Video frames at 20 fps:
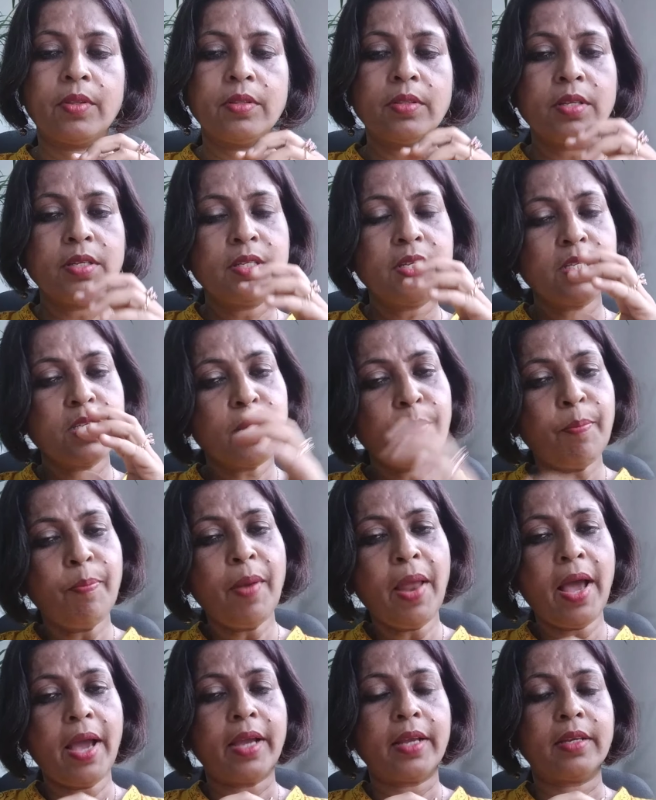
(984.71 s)
It is
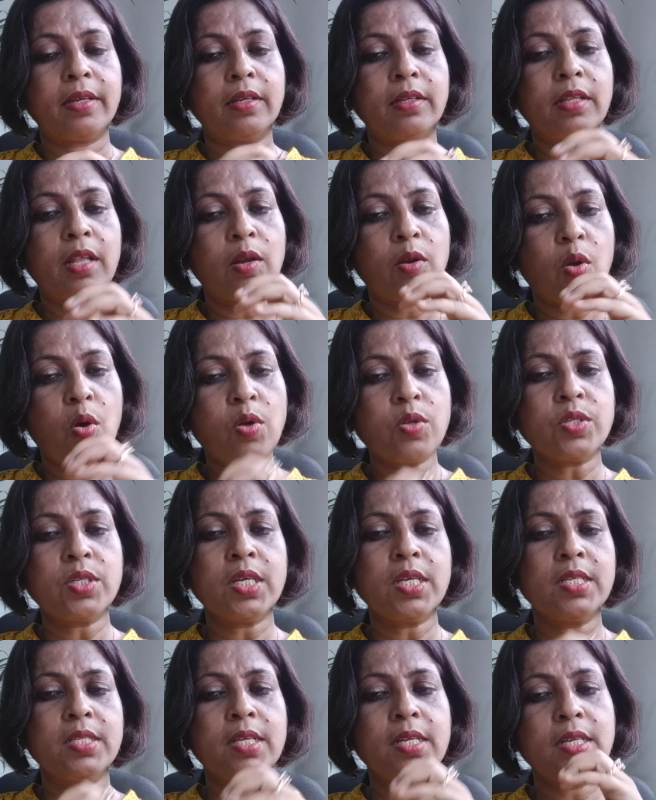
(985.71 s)
implied. The law
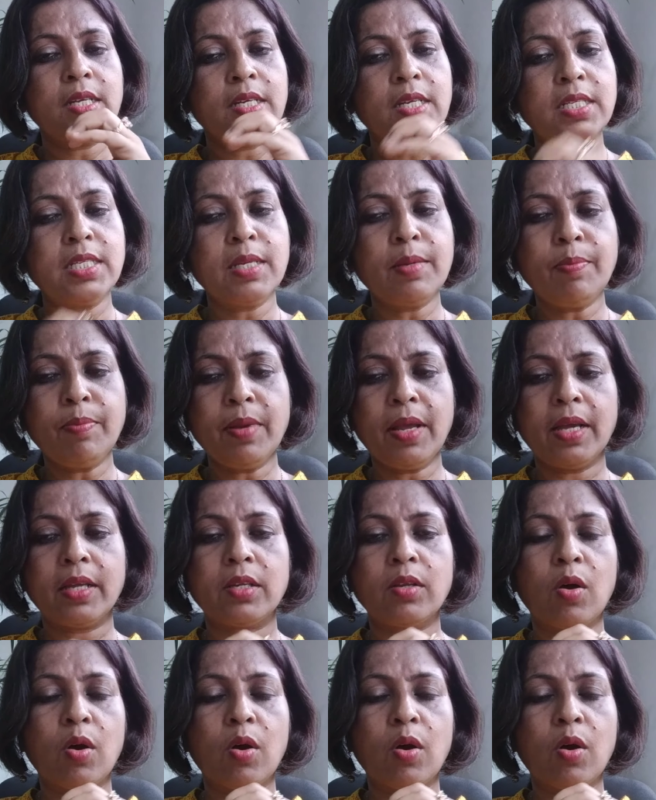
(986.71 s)
says that it is implied.